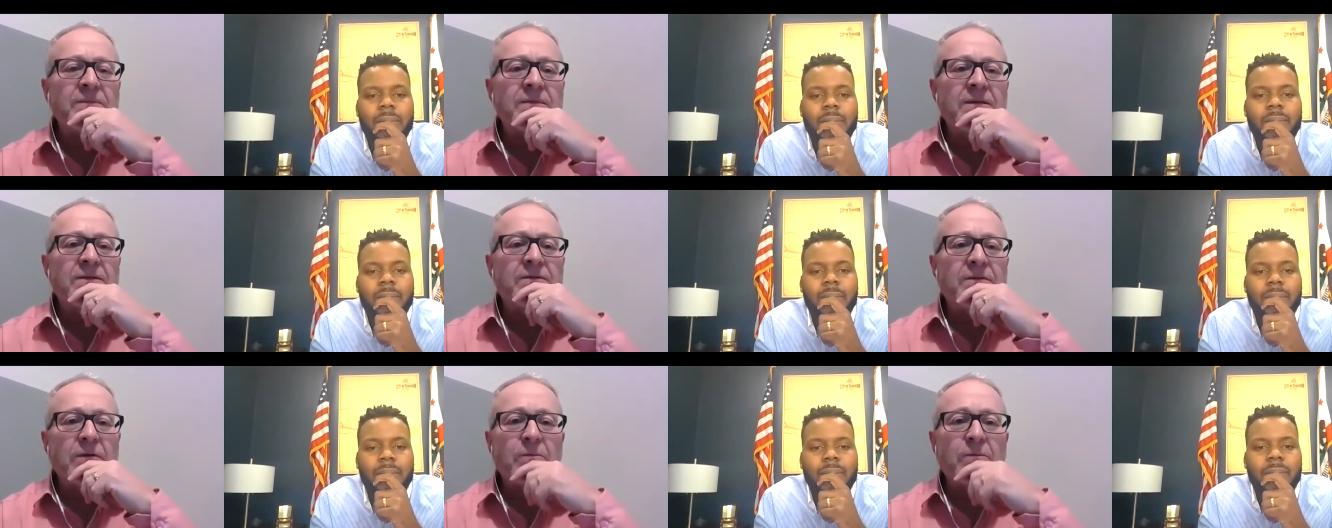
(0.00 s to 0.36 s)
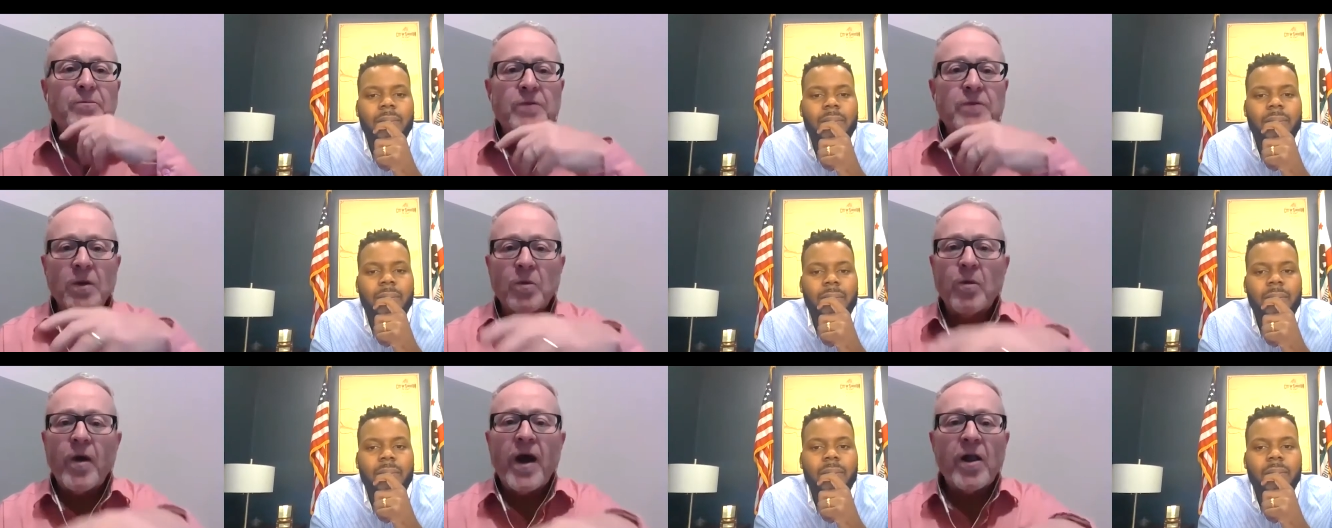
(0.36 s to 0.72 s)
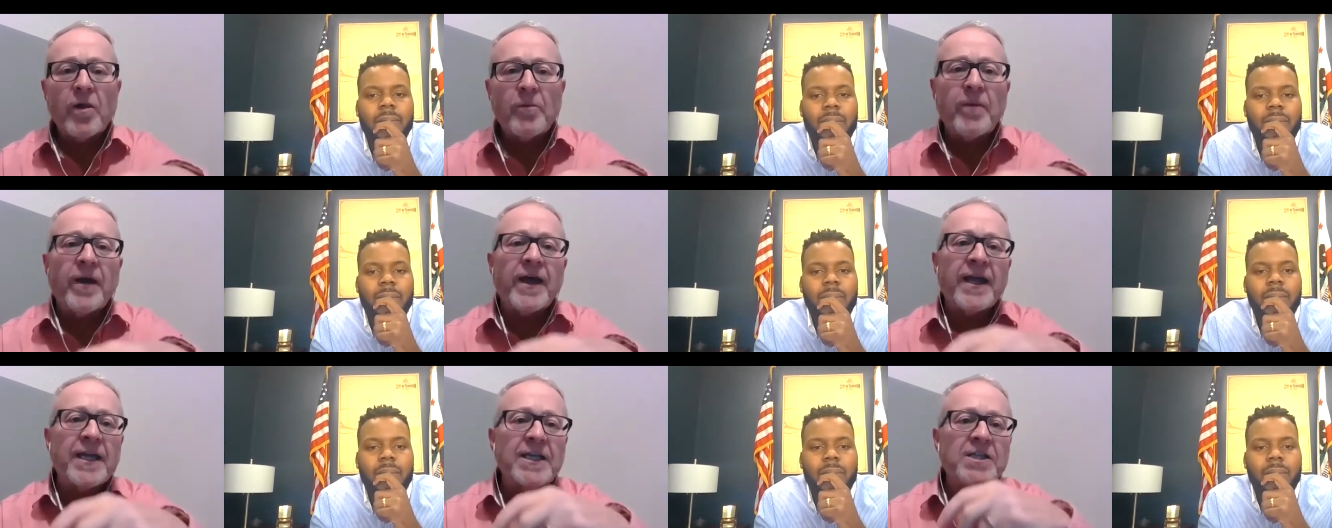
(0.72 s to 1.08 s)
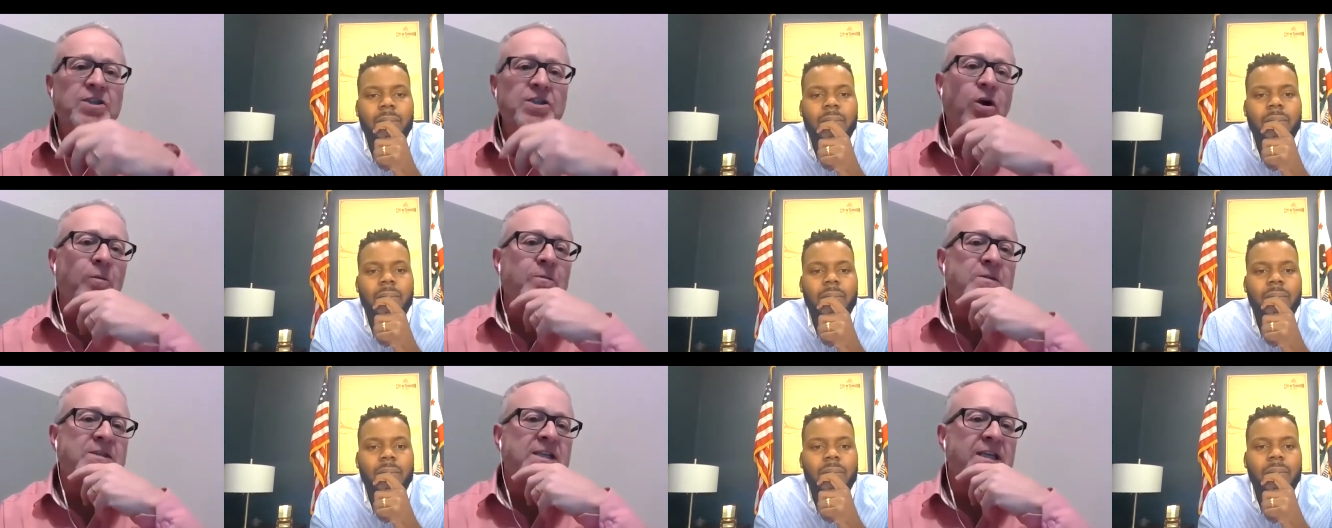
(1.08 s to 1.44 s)
Speaker 1: the, the well paid
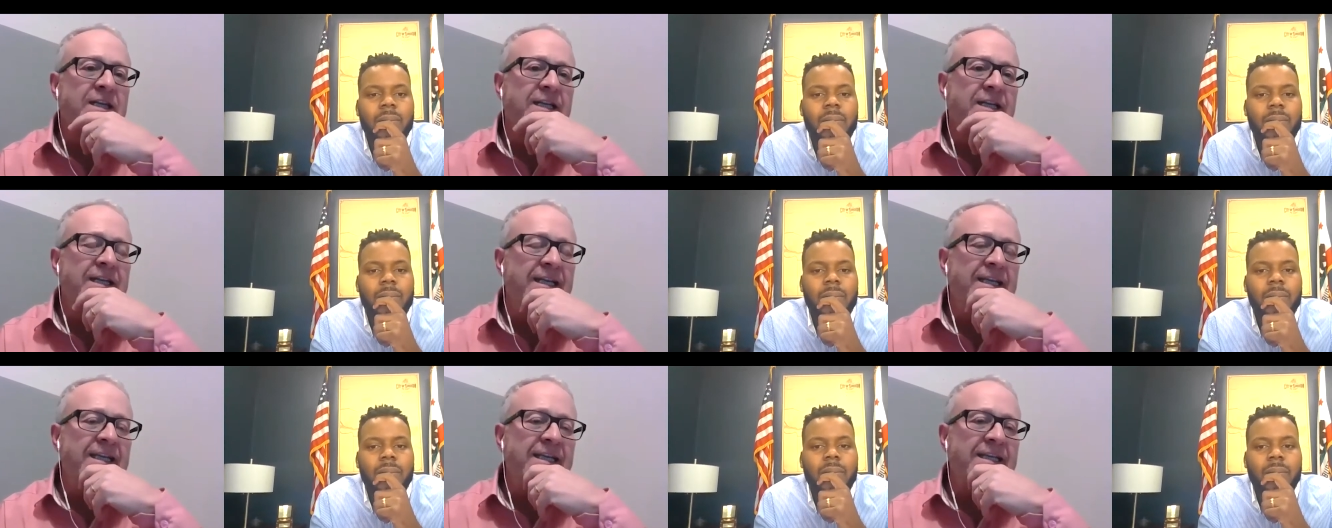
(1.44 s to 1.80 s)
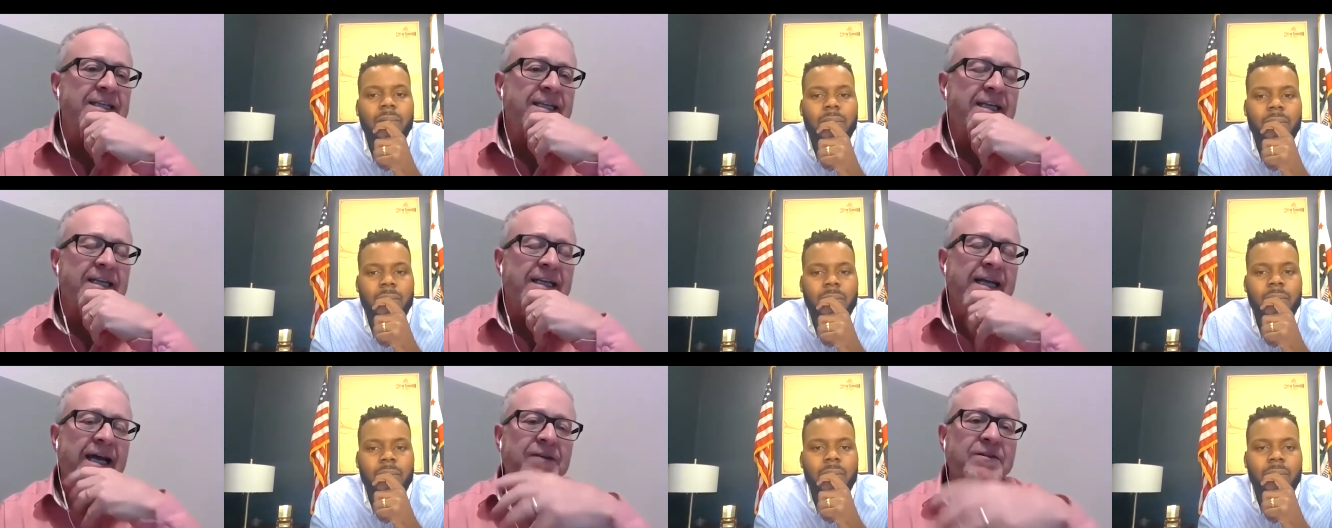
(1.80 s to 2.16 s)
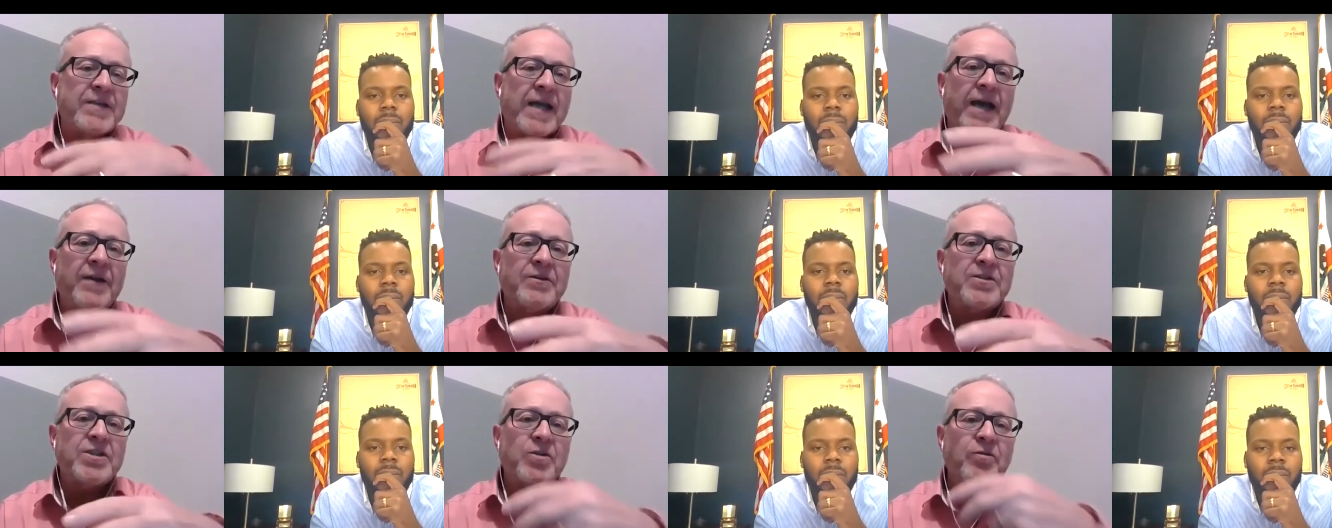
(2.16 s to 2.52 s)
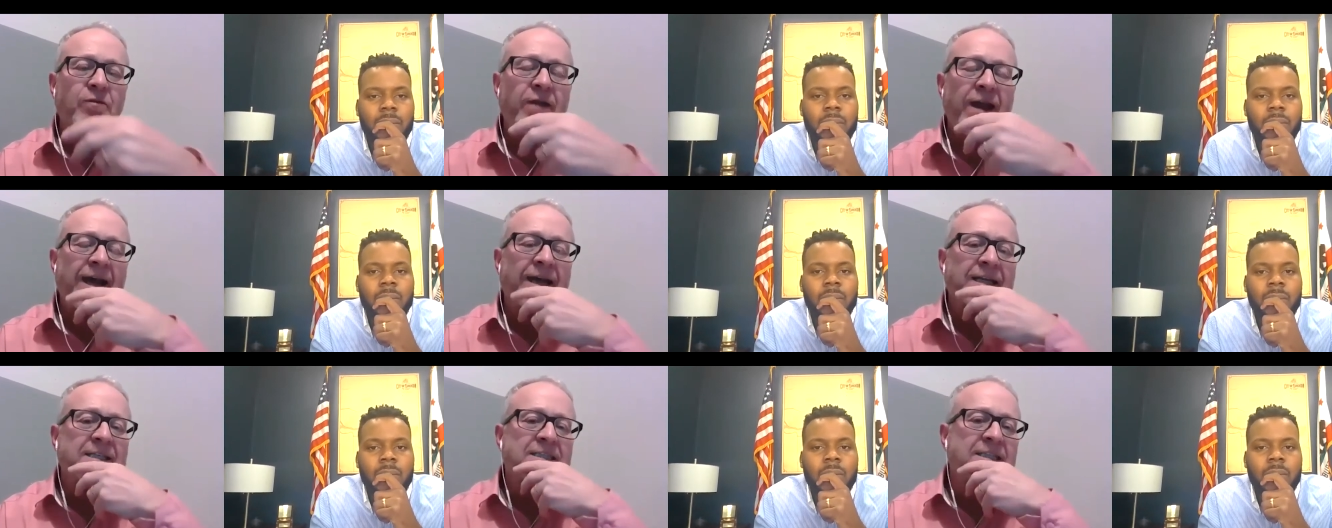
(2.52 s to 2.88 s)
jobs that are needed. How, how do you
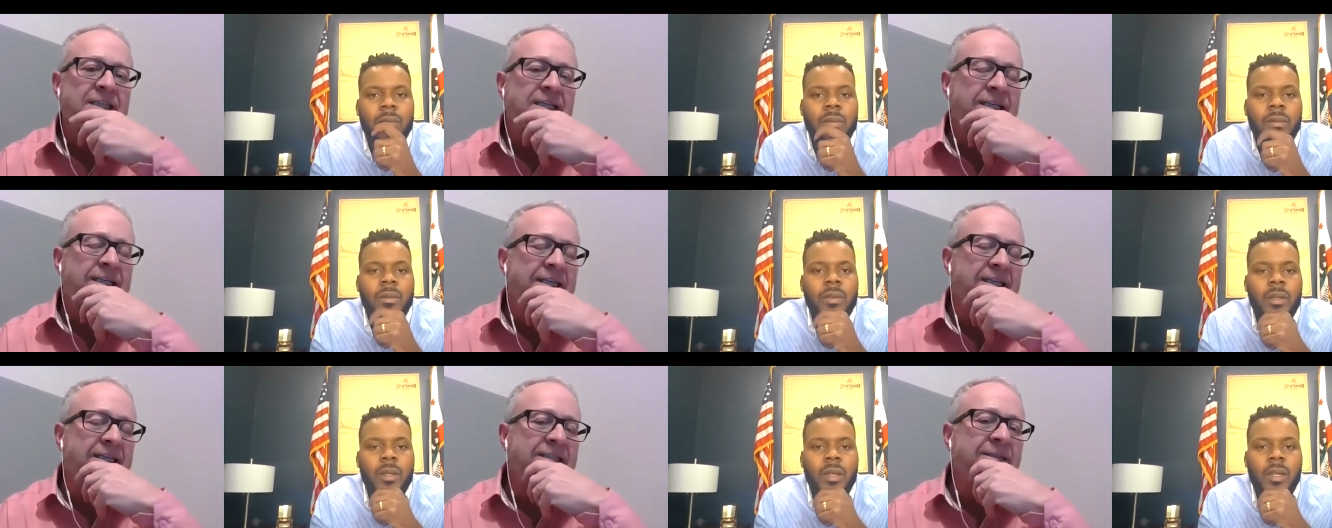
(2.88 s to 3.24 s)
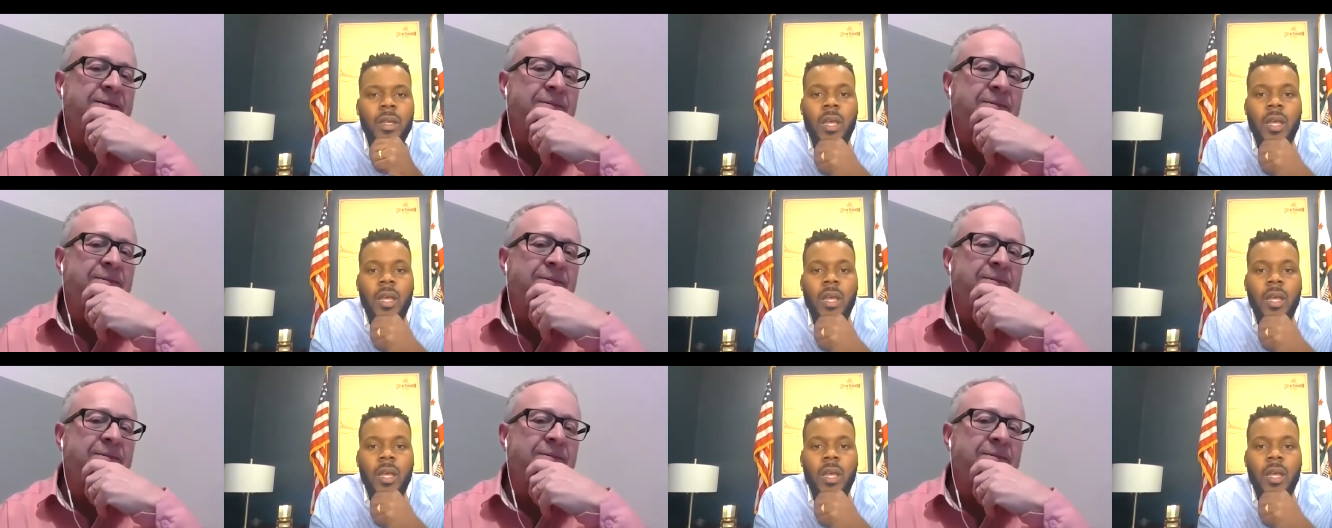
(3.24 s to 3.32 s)
react to these?